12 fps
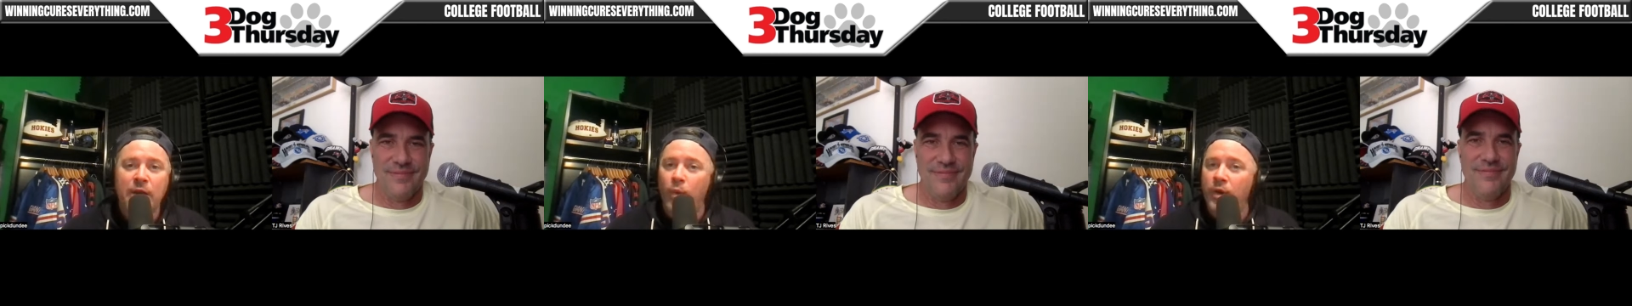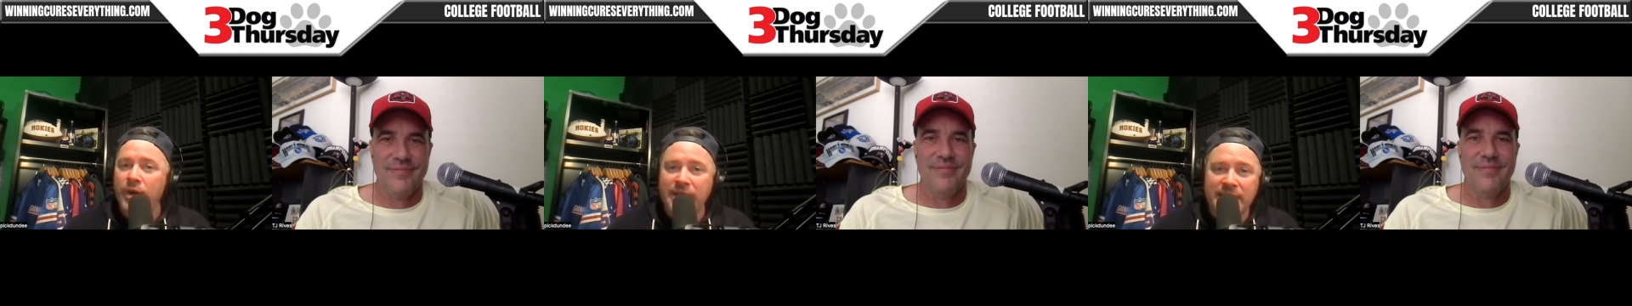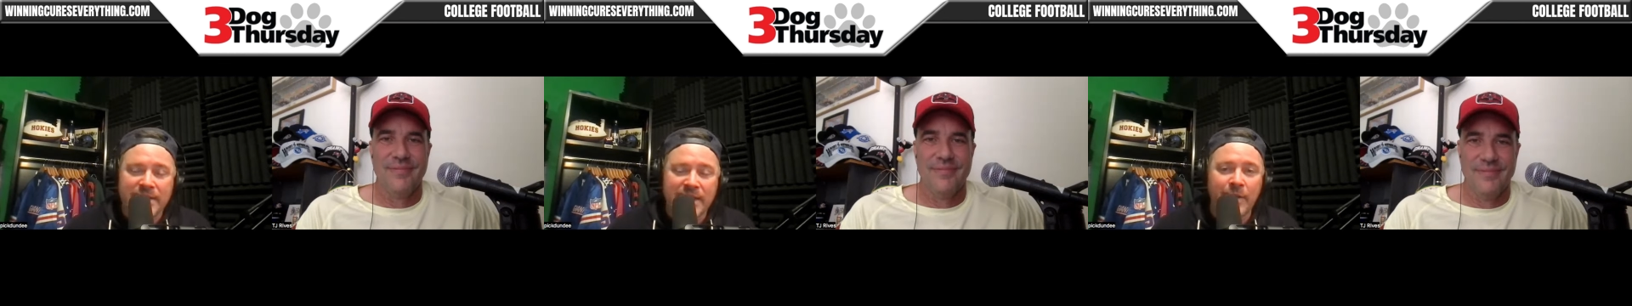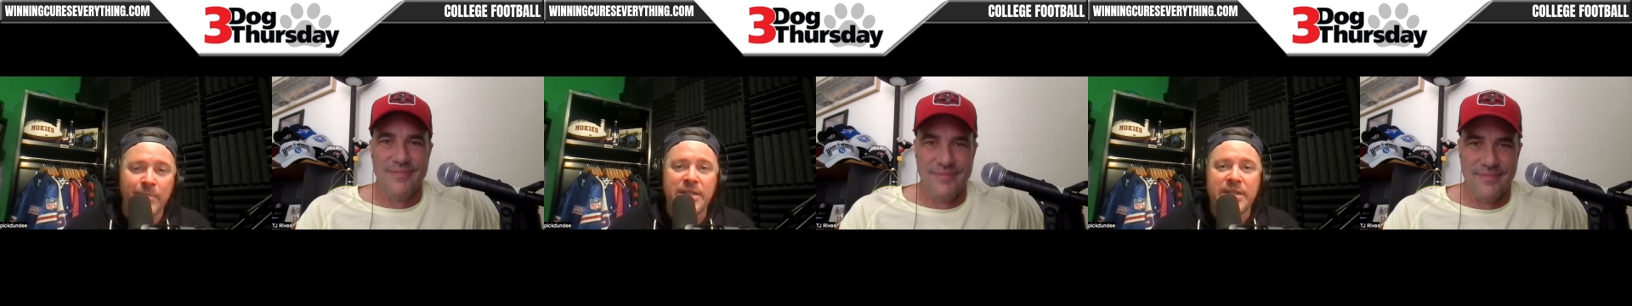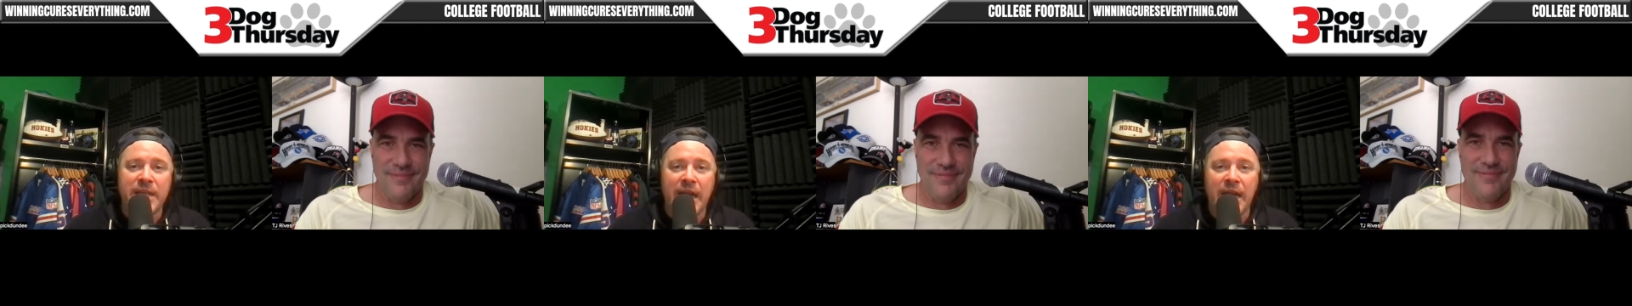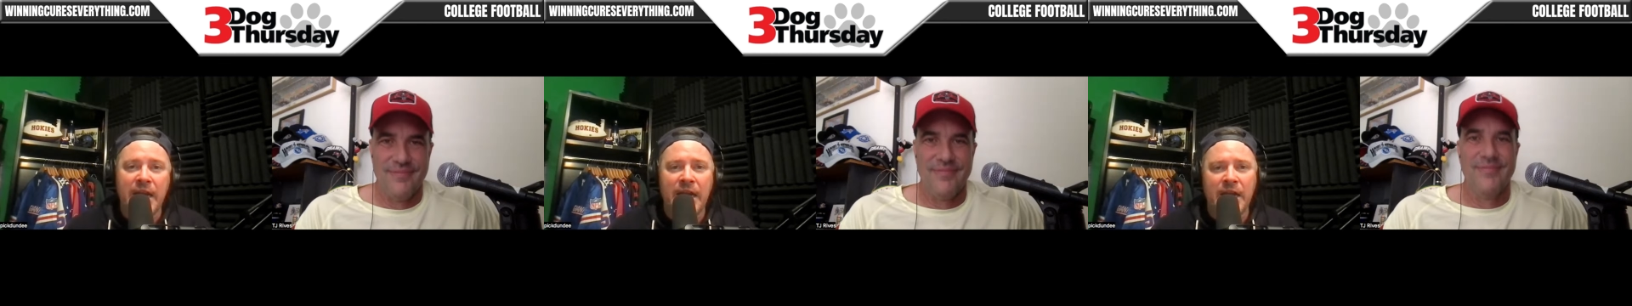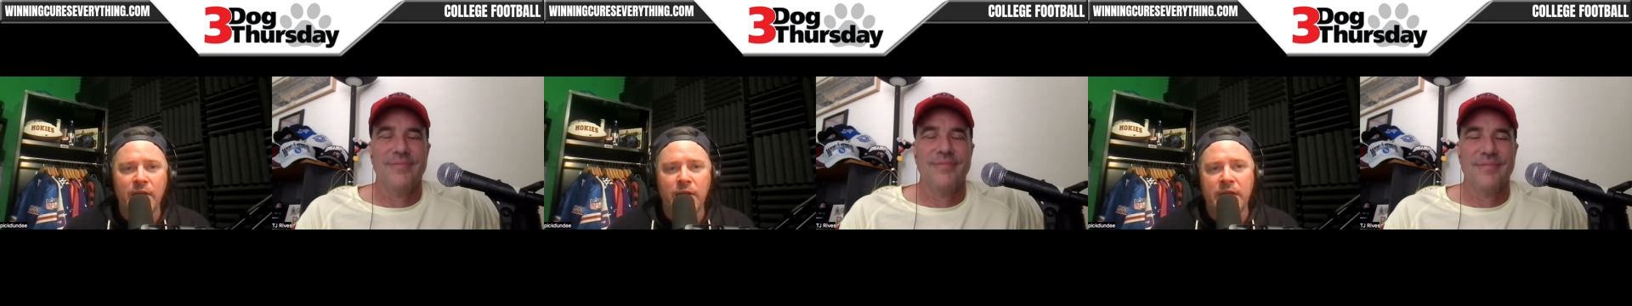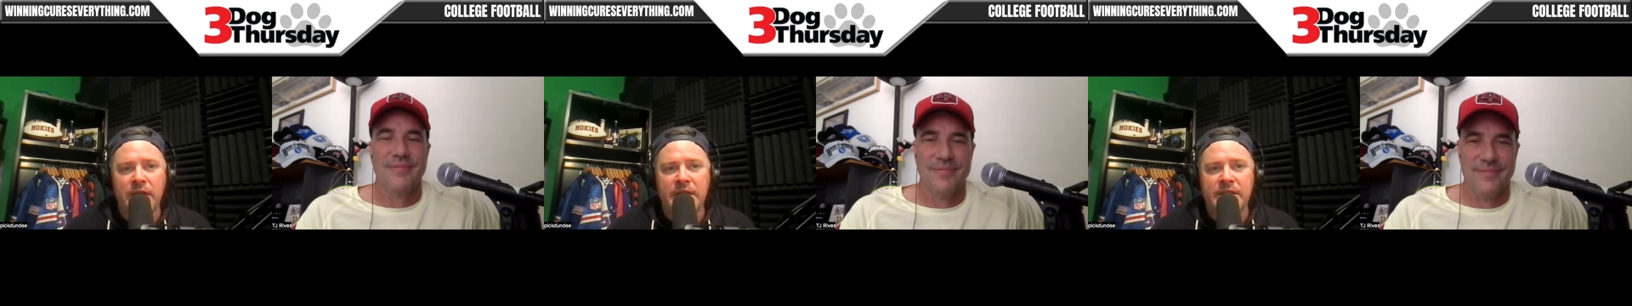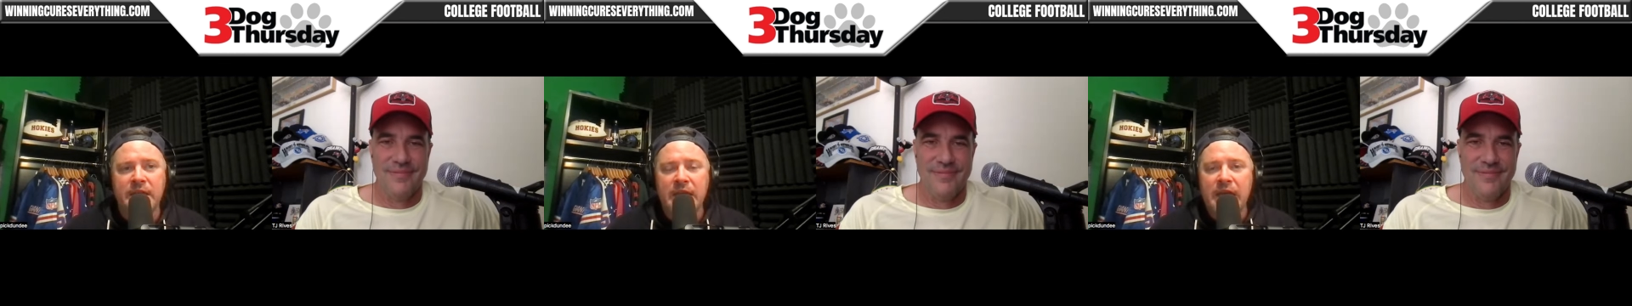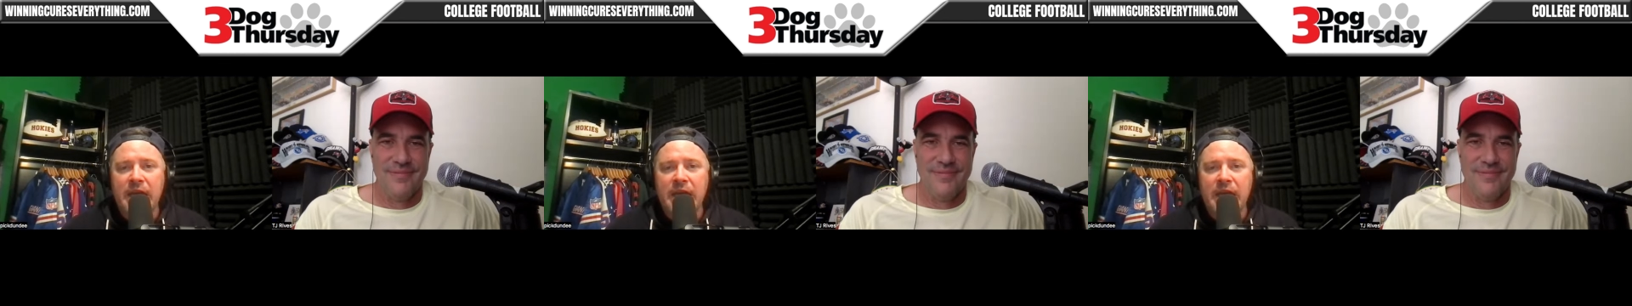Speaker 1: We're in the same state. And another thing is,